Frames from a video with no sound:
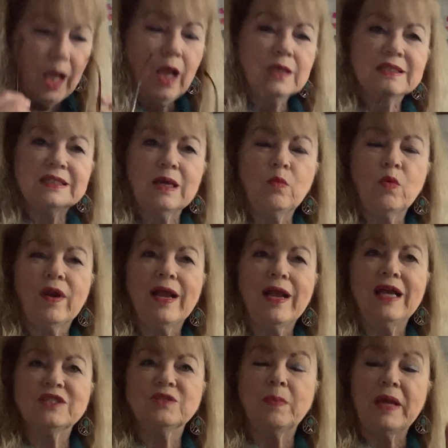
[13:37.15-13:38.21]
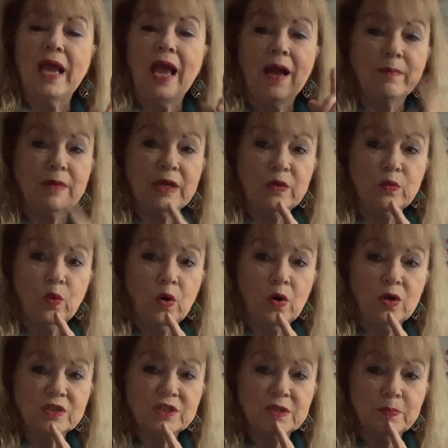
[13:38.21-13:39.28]
someone asked me how many
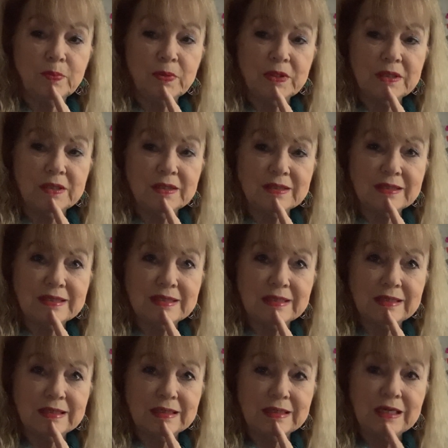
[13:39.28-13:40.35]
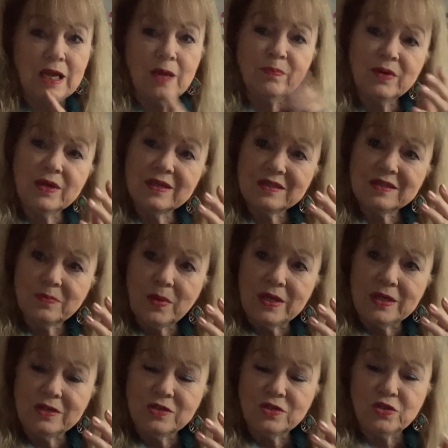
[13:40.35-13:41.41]
words to put in this scene. Put as
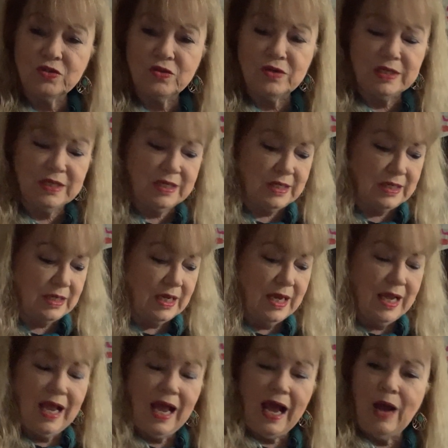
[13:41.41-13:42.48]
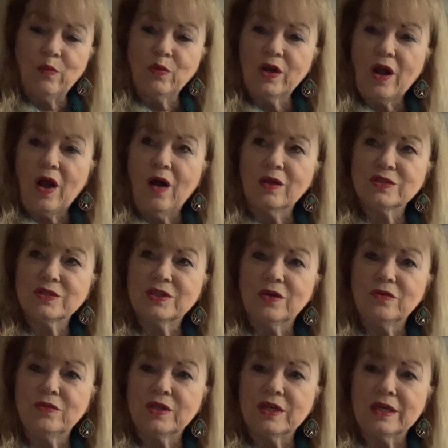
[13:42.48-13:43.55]
many as you need. I would
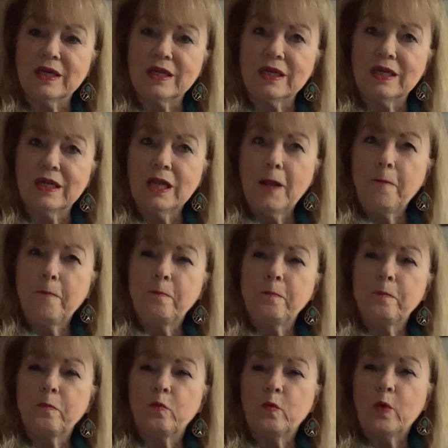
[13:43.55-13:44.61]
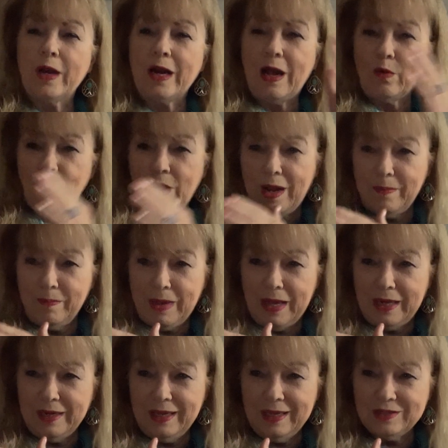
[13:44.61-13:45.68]
also then, when I write my
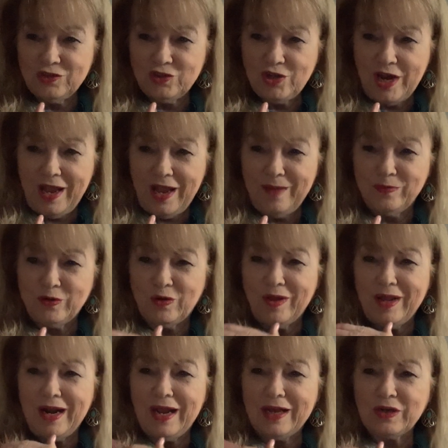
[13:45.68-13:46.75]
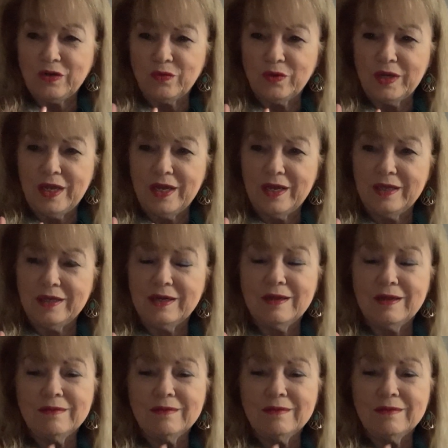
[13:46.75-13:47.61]
next chapter and I create